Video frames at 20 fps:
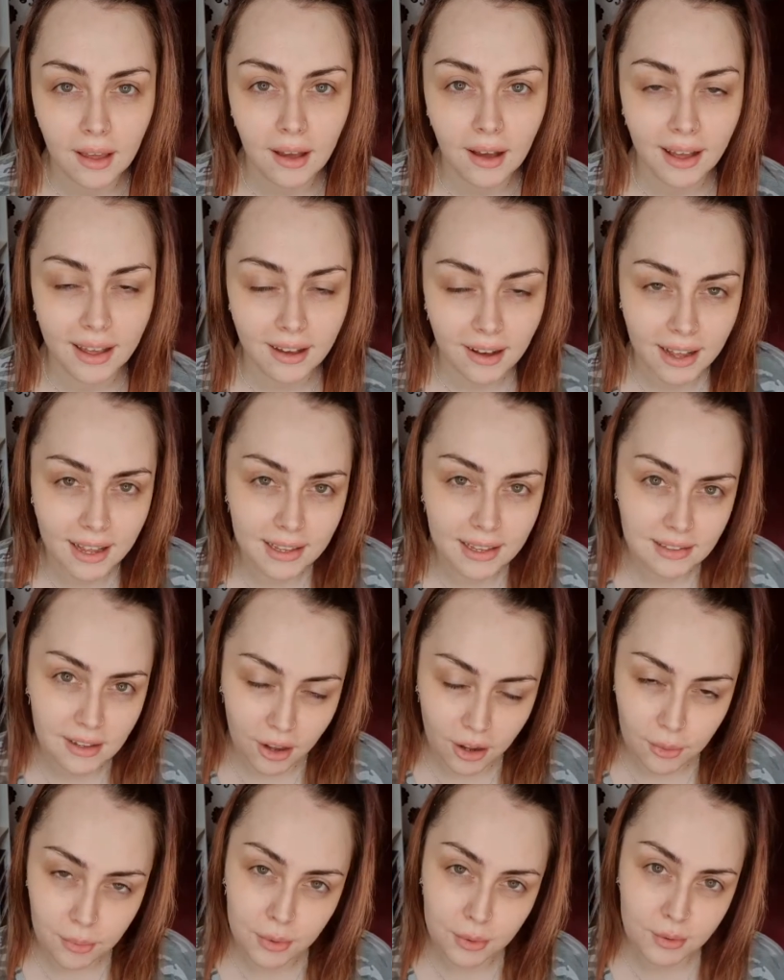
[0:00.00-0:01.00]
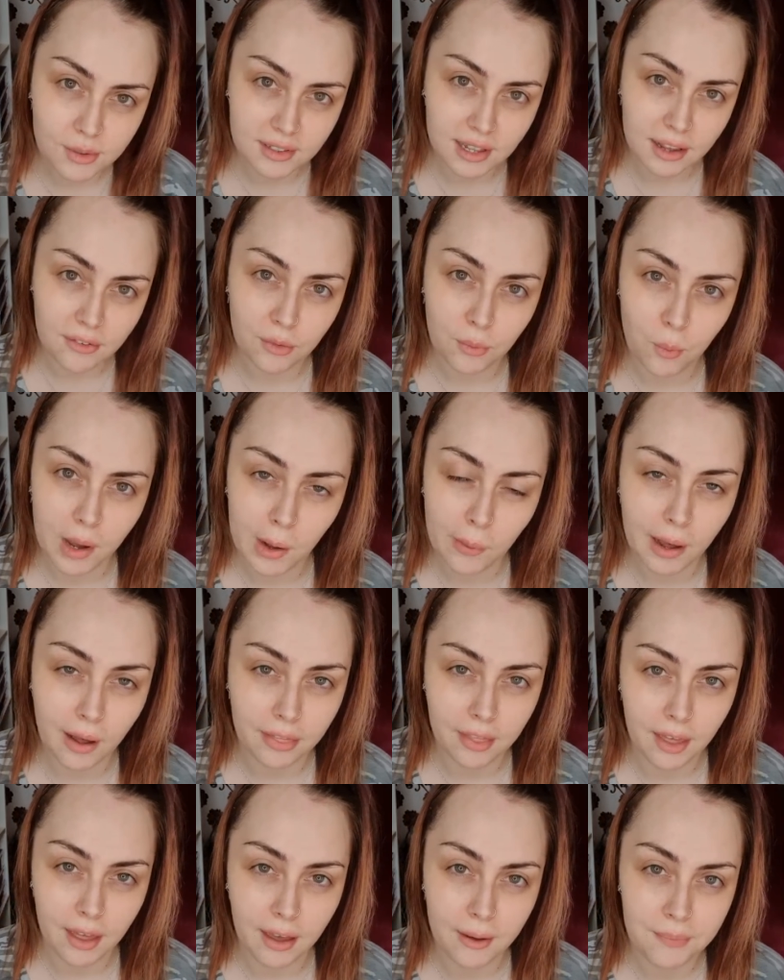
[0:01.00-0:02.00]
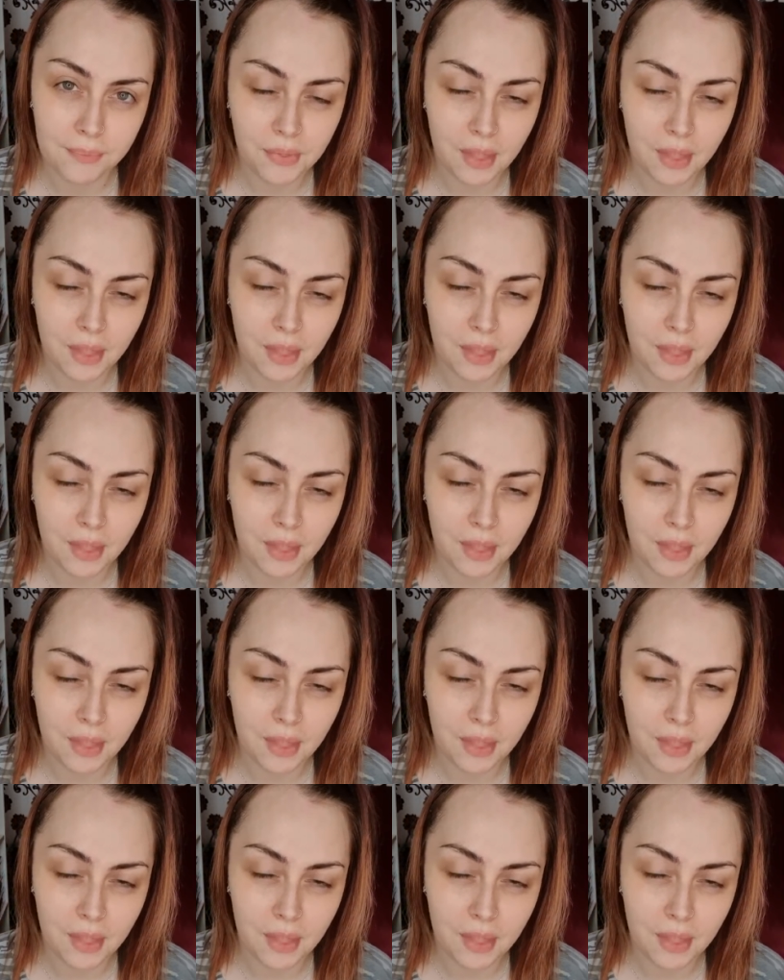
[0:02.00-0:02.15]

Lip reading: Hi guys, I hope you're all safe and well out there.